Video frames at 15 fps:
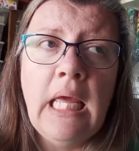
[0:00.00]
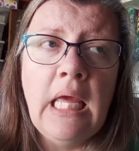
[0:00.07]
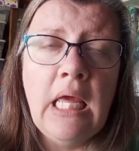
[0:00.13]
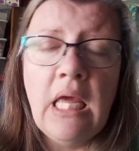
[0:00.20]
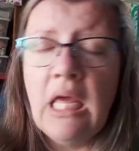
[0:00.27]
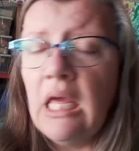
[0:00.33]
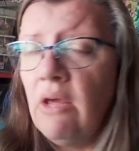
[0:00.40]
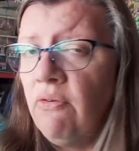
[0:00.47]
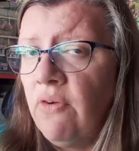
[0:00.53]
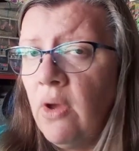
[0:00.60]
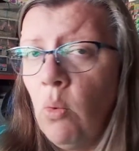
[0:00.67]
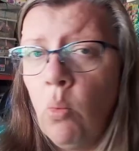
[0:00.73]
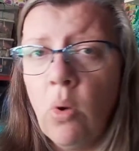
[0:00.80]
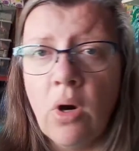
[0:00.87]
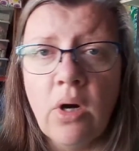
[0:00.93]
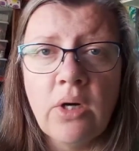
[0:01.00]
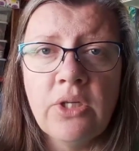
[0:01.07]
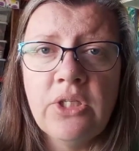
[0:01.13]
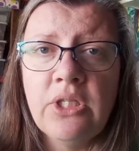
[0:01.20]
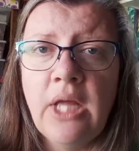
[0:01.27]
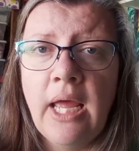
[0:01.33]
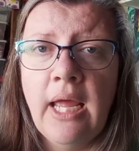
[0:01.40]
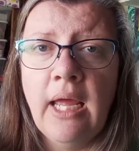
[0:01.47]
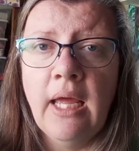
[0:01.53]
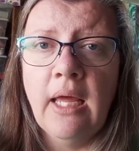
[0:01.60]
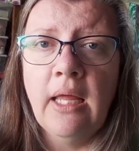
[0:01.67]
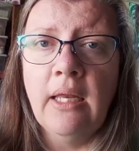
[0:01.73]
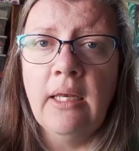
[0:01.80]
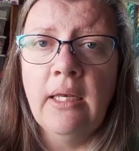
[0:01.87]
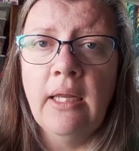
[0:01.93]
If it works
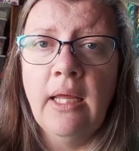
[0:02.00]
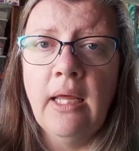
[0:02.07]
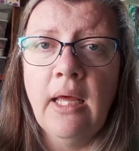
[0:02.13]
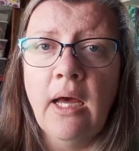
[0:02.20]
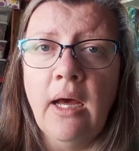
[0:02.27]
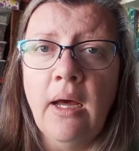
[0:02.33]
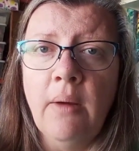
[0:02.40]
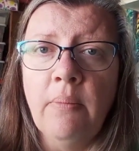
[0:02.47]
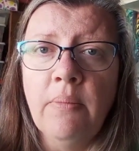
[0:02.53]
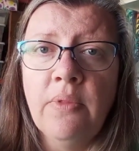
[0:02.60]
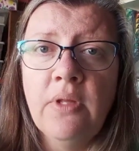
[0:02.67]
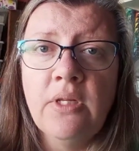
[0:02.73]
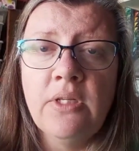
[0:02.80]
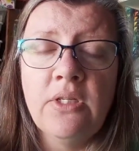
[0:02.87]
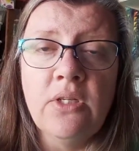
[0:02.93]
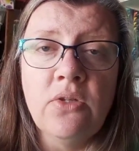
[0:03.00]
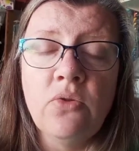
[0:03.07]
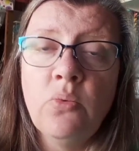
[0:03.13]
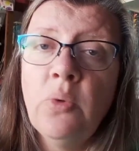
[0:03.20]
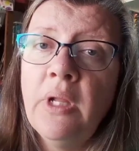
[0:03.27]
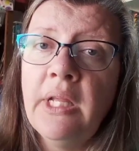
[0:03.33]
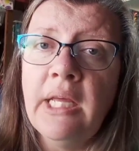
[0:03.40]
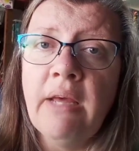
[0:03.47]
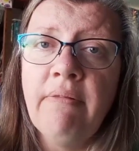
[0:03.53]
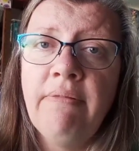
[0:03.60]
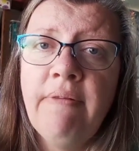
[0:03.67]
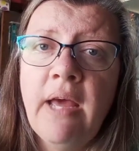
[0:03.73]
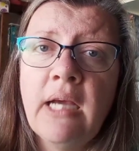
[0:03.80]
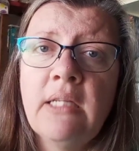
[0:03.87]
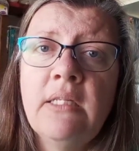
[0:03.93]
and this is really
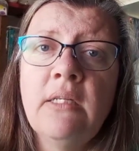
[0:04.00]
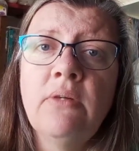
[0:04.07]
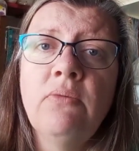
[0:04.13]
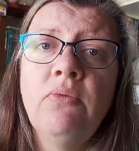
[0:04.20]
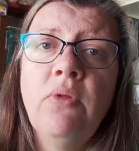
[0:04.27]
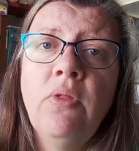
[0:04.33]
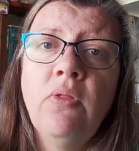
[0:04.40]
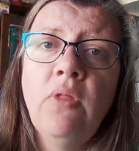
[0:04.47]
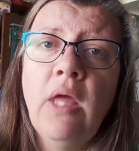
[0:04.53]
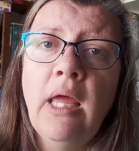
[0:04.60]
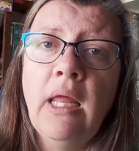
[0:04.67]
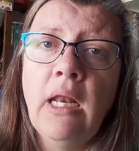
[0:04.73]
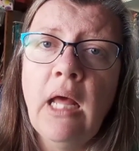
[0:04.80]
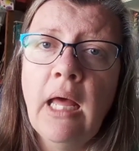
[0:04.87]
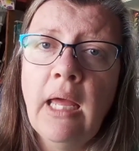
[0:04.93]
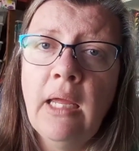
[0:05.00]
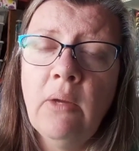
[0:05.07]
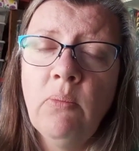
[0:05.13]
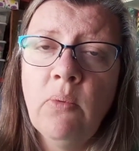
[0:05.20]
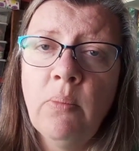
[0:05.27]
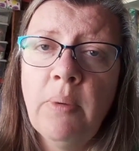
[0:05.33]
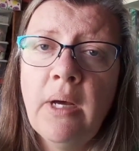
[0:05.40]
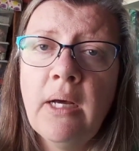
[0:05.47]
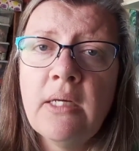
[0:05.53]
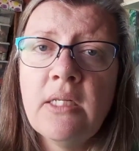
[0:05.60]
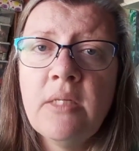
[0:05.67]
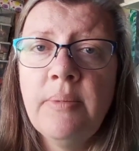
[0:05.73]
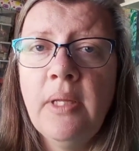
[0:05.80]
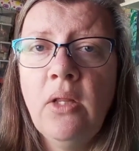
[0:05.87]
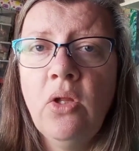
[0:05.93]
effective, then I will
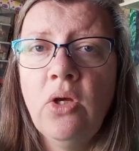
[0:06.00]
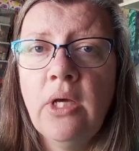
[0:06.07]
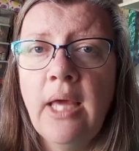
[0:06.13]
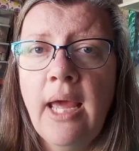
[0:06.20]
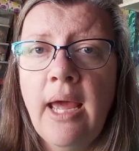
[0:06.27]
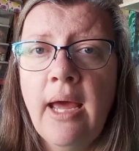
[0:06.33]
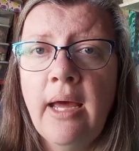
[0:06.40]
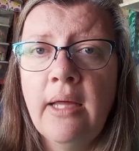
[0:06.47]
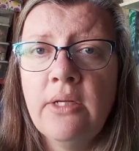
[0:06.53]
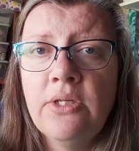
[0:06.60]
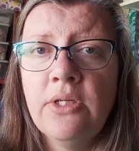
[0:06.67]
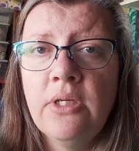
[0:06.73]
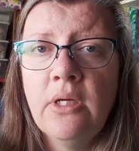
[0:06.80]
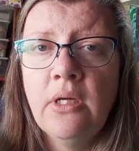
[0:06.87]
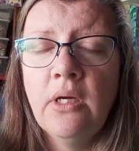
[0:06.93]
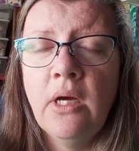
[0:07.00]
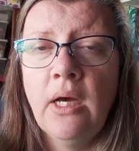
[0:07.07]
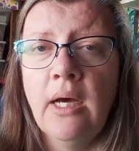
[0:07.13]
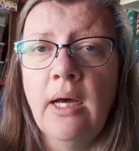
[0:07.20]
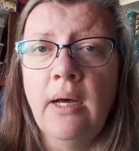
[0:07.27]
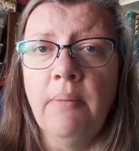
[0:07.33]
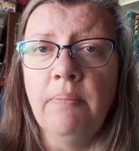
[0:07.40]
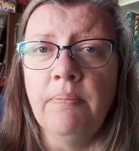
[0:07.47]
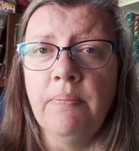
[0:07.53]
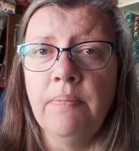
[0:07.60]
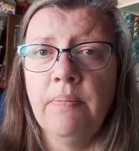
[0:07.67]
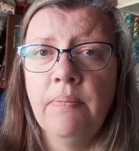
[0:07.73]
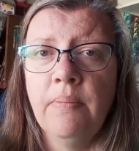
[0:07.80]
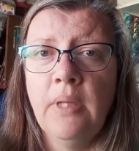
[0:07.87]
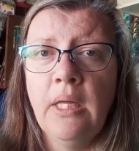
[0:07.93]
possibly look at
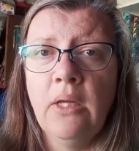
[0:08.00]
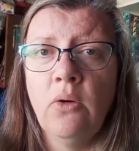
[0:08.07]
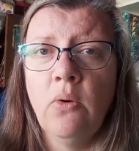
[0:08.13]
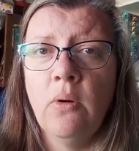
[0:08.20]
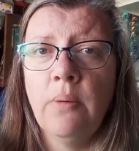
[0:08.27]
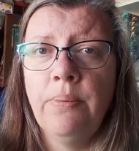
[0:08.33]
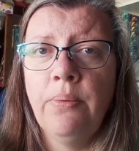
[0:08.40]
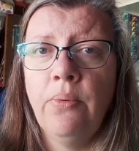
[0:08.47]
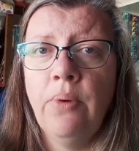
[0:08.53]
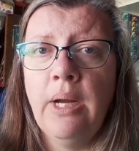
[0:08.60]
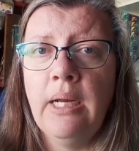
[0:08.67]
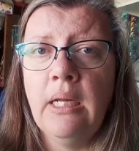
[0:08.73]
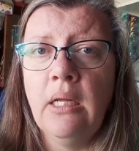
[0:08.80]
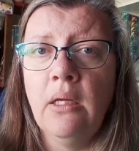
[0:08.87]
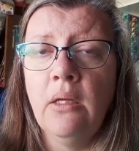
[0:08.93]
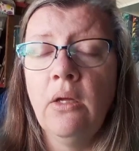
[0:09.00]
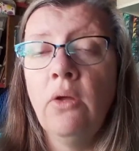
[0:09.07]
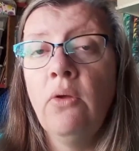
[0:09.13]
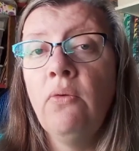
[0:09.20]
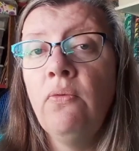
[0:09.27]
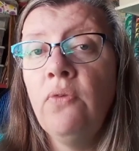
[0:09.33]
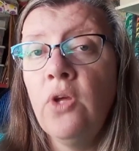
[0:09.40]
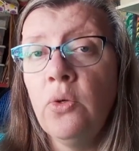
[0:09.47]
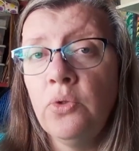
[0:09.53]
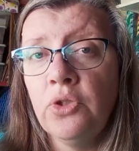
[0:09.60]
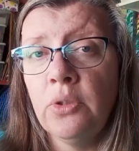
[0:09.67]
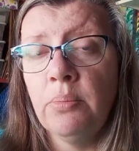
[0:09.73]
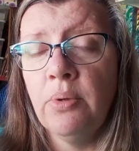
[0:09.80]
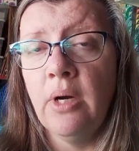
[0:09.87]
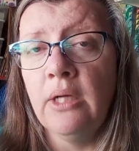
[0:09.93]
incorporating
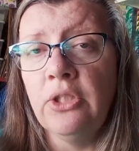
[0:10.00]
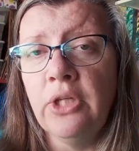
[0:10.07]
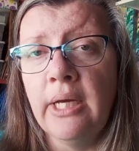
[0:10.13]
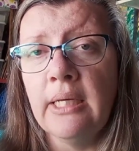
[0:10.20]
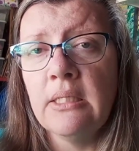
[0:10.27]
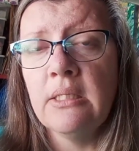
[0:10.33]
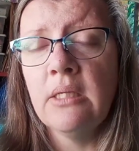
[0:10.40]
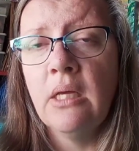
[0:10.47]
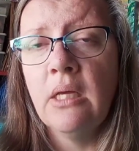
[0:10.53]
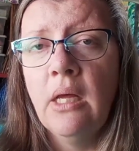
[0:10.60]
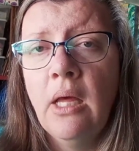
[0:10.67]
future projects.